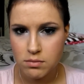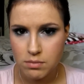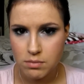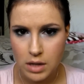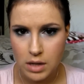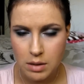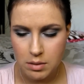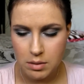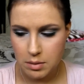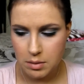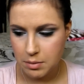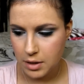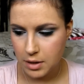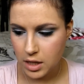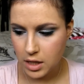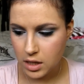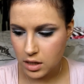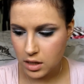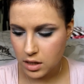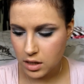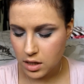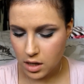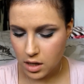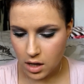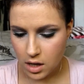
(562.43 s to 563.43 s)
baby
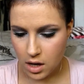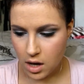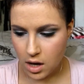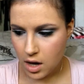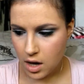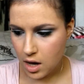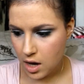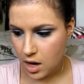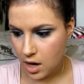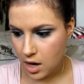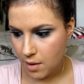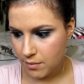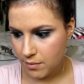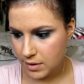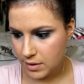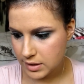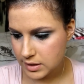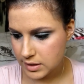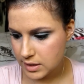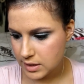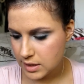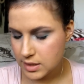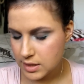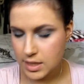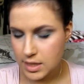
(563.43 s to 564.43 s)
pink.
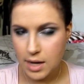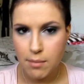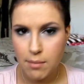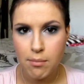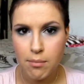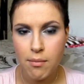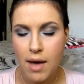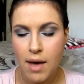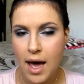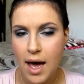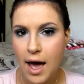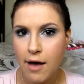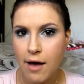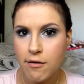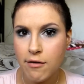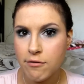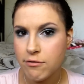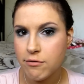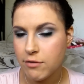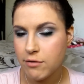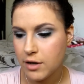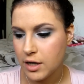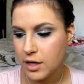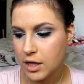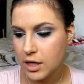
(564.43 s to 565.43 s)
This is a matte
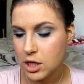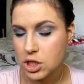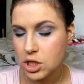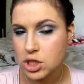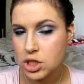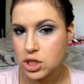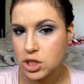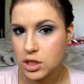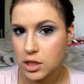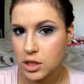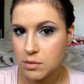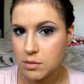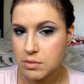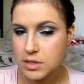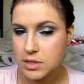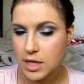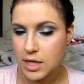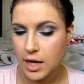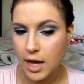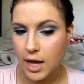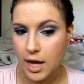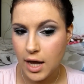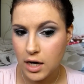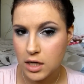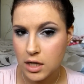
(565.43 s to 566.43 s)
finish
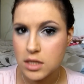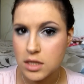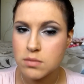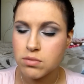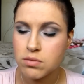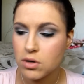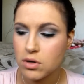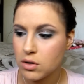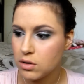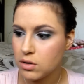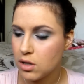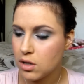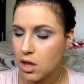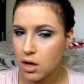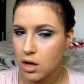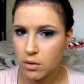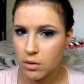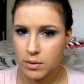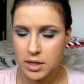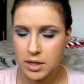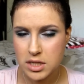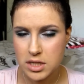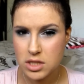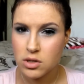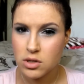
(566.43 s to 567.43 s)
lipstick, and it's Pro
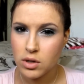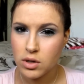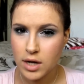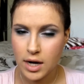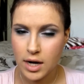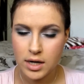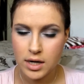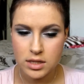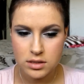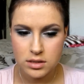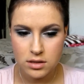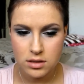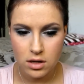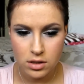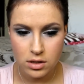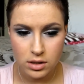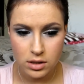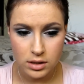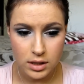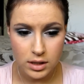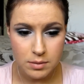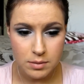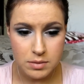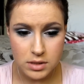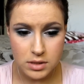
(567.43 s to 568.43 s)
Longwear, so it'll kind of stay on
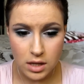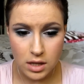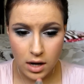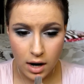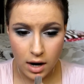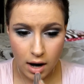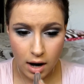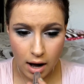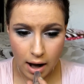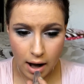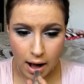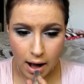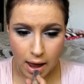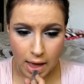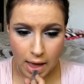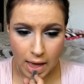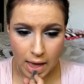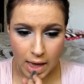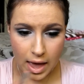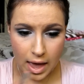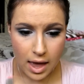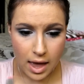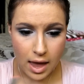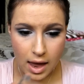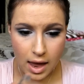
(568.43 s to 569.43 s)
your lips longer.
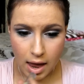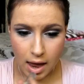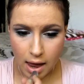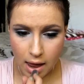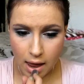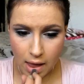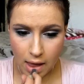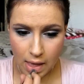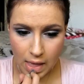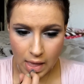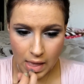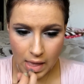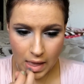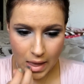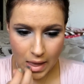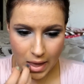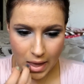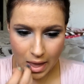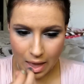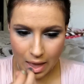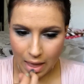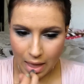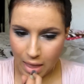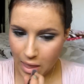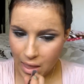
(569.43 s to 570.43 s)

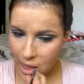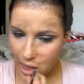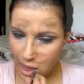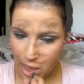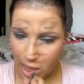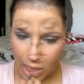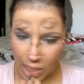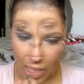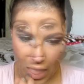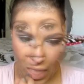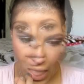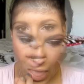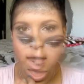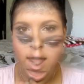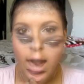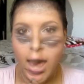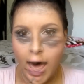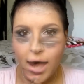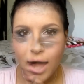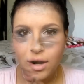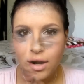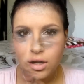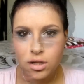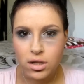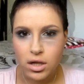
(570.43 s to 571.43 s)
I also want to
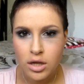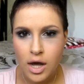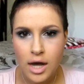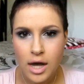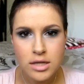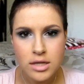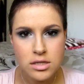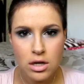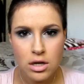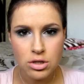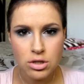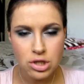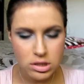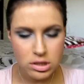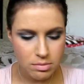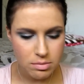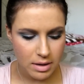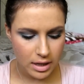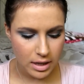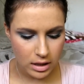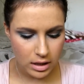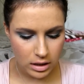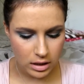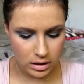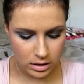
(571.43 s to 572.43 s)
add a gloss. I'll just
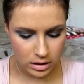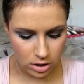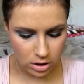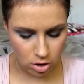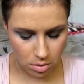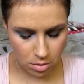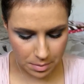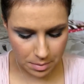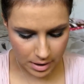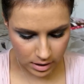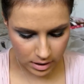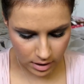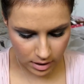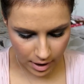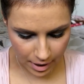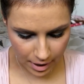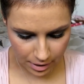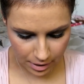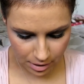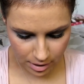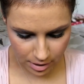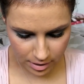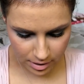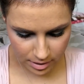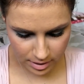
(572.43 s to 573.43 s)
make it a little bit
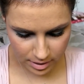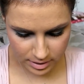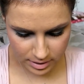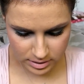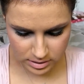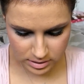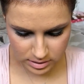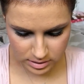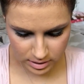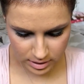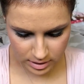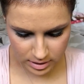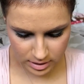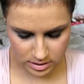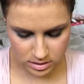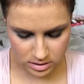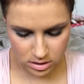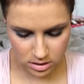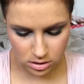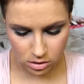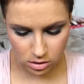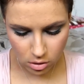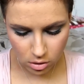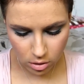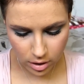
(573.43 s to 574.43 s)
lighter. This is
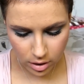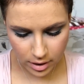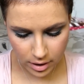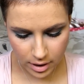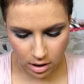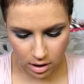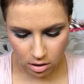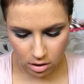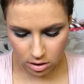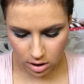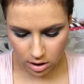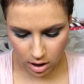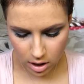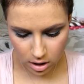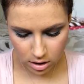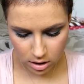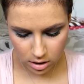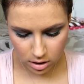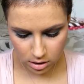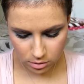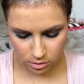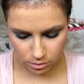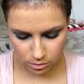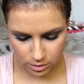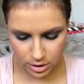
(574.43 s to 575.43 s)
the L'Oreal
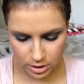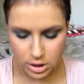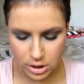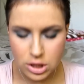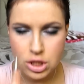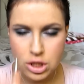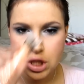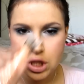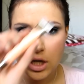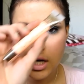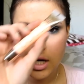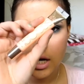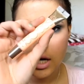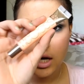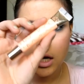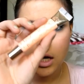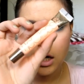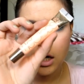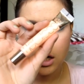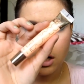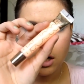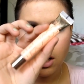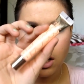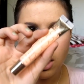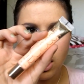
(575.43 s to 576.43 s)
Color Riche Le
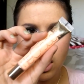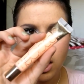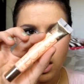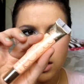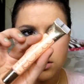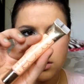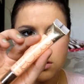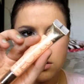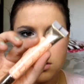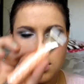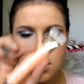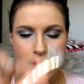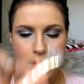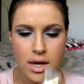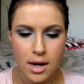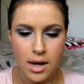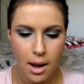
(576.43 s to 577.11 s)
Gloss in